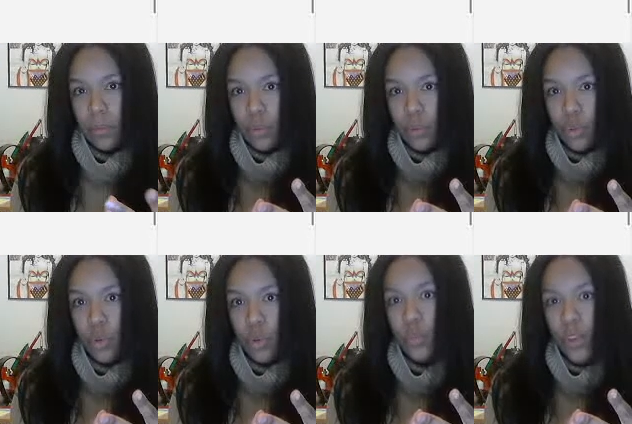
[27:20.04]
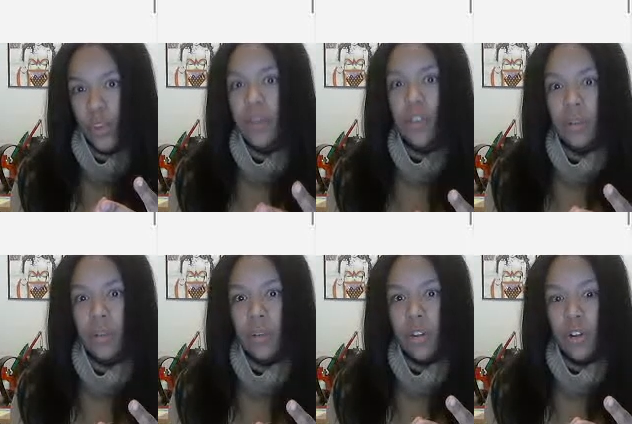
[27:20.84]
drukket.
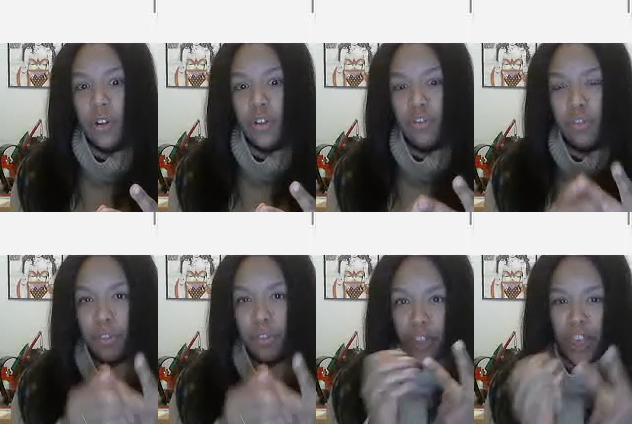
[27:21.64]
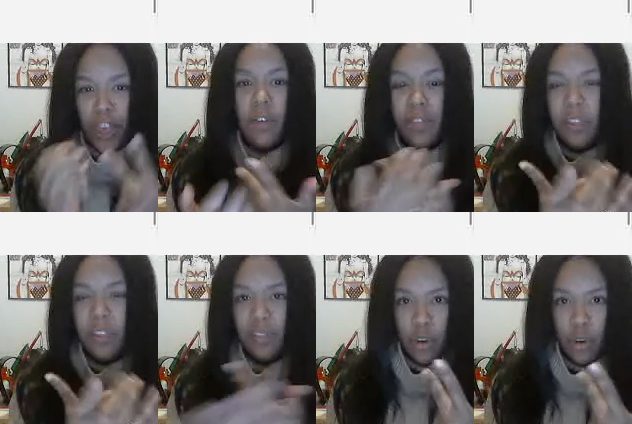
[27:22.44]
So think of these
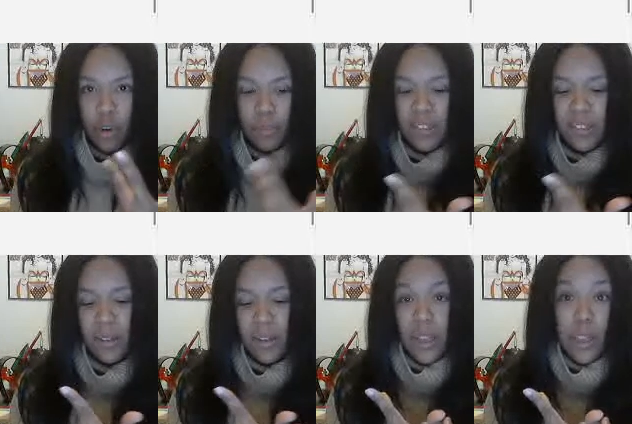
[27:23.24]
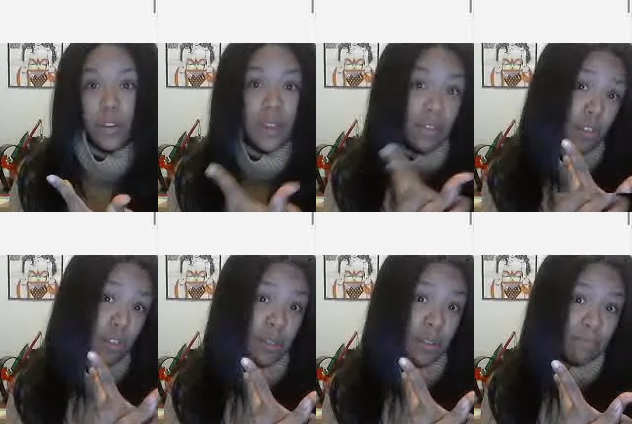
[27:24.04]
verbs, and you can even
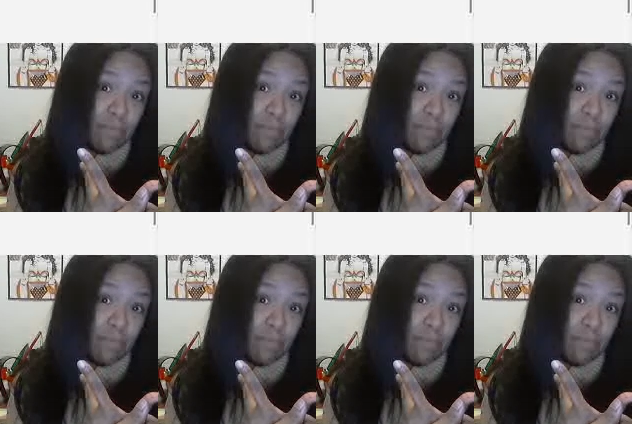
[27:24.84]
use